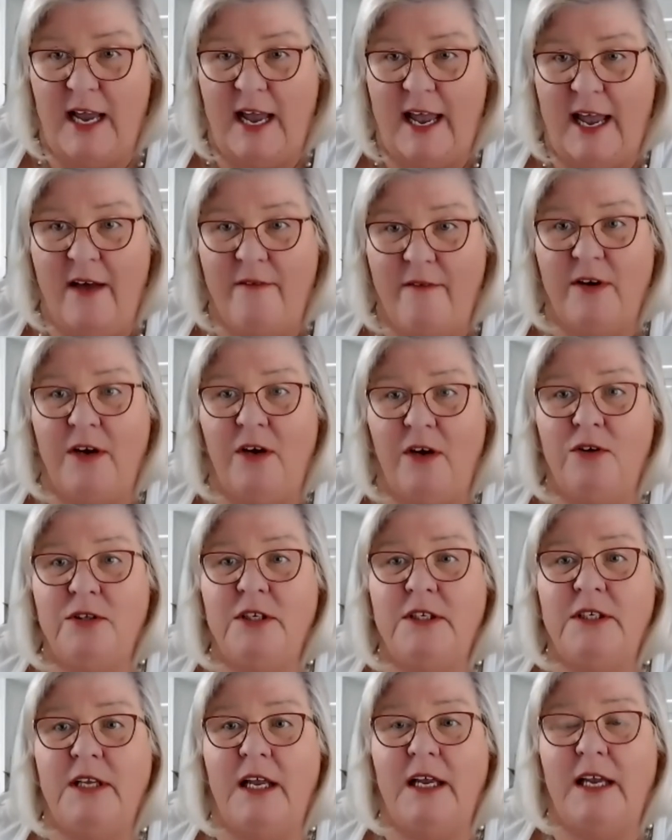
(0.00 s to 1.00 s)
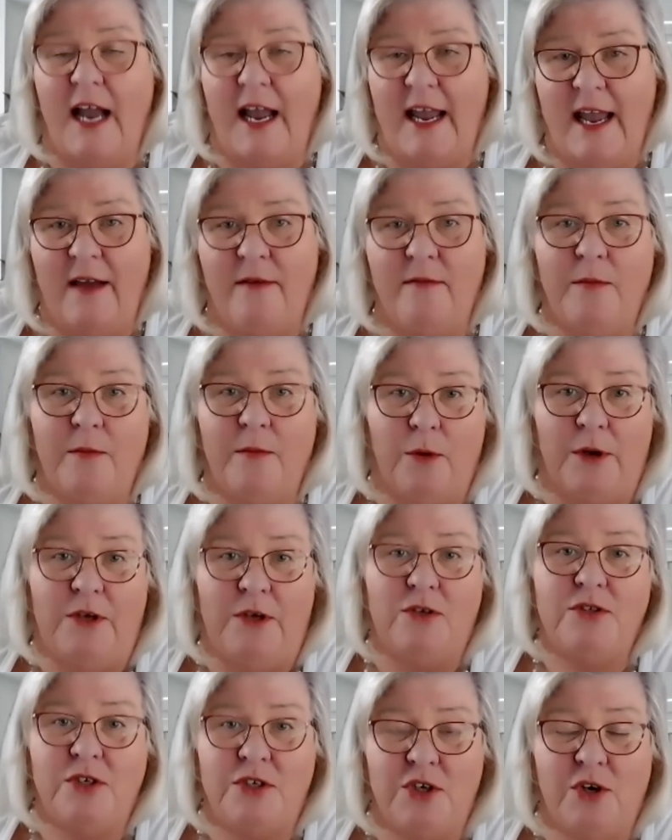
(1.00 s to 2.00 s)
We
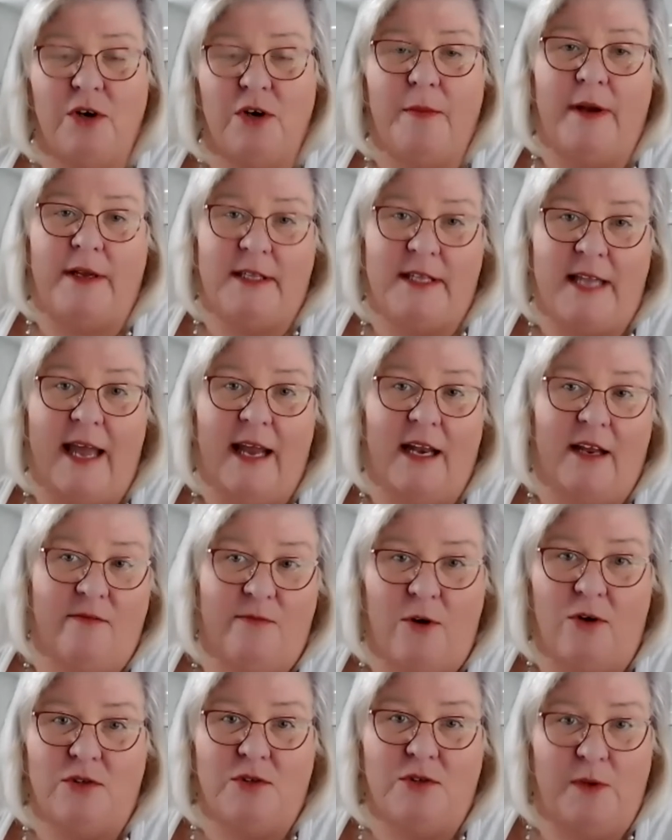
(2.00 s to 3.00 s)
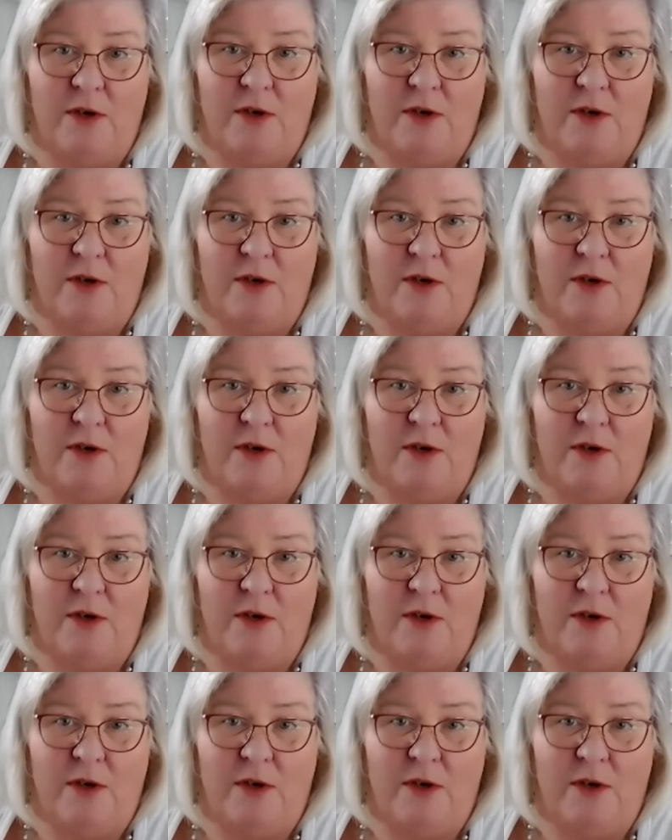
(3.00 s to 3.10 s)
used to joke about dialing phones.